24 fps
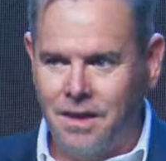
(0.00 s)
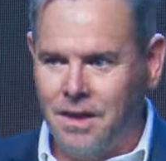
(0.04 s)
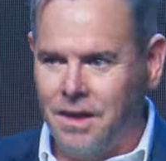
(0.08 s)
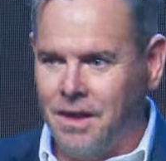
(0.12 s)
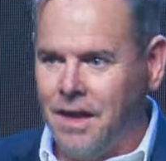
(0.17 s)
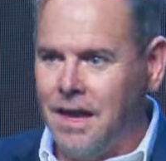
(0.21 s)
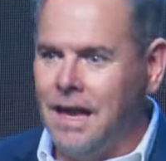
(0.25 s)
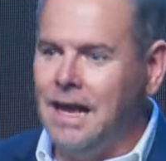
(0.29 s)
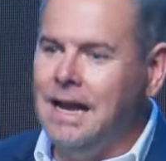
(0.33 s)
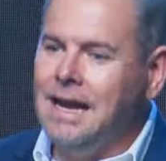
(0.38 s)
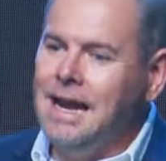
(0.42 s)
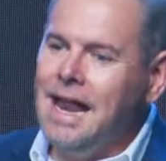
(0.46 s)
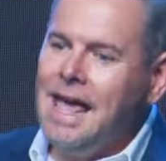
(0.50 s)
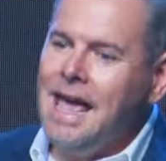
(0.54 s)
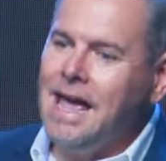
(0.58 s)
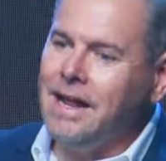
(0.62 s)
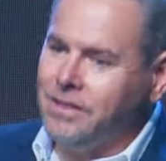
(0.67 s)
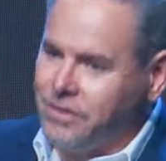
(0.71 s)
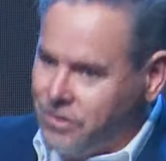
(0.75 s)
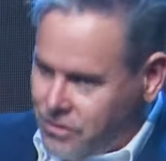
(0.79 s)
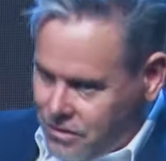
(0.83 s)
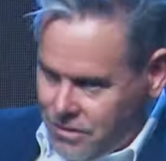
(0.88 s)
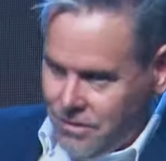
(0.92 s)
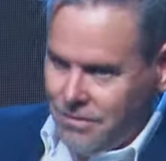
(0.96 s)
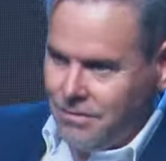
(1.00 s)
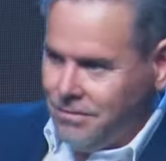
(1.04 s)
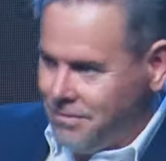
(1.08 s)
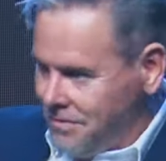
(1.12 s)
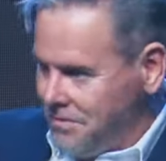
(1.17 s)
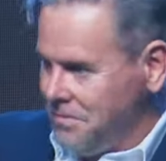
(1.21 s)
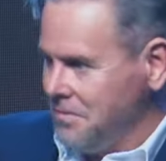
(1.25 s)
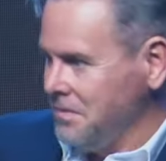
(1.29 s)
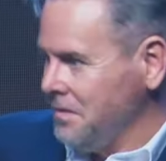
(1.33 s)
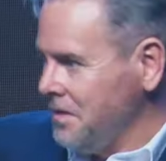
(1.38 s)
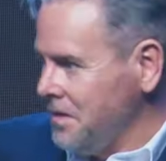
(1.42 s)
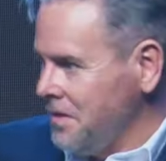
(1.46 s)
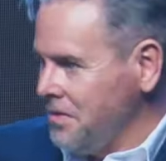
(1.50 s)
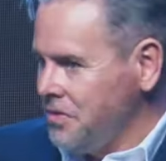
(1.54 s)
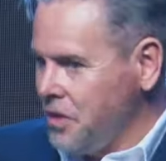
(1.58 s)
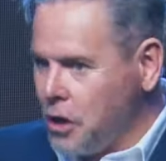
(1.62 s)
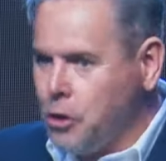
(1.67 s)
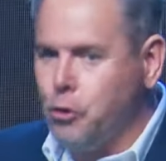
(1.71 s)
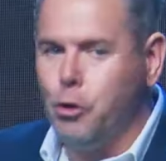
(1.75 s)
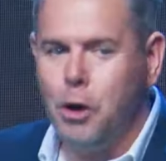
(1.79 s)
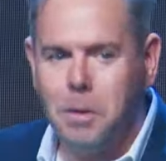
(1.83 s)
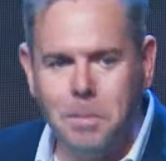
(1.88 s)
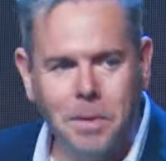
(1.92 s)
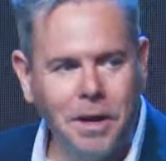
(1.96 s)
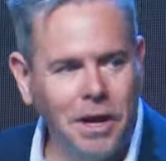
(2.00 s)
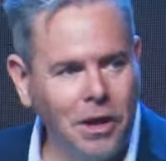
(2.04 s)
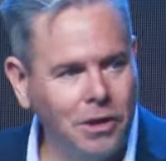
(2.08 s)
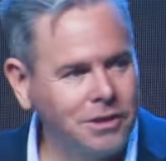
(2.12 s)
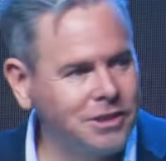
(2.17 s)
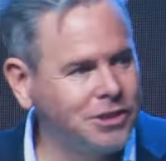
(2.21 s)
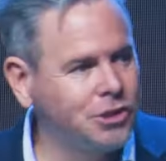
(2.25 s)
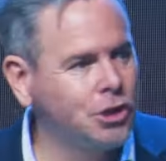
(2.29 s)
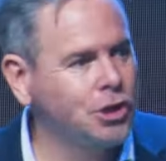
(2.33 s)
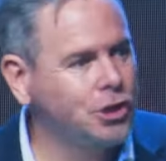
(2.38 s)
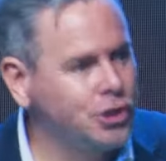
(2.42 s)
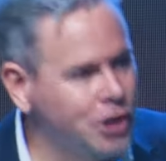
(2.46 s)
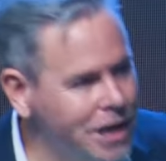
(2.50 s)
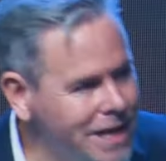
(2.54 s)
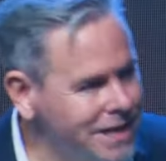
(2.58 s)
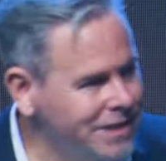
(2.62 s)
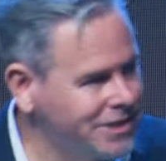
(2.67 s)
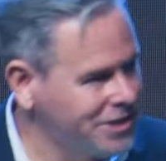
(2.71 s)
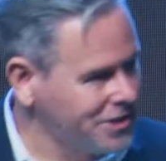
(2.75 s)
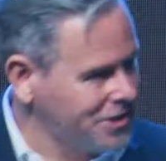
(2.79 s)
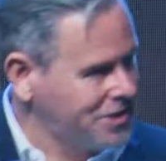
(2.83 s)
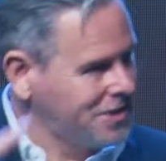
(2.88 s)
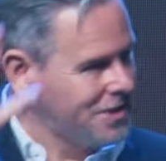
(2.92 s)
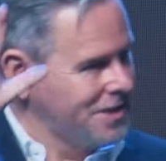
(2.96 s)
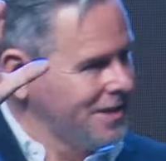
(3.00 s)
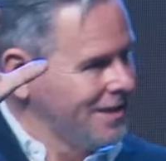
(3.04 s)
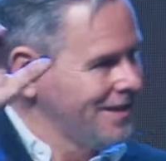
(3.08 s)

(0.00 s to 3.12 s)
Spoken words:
He led the criminals to Jesus.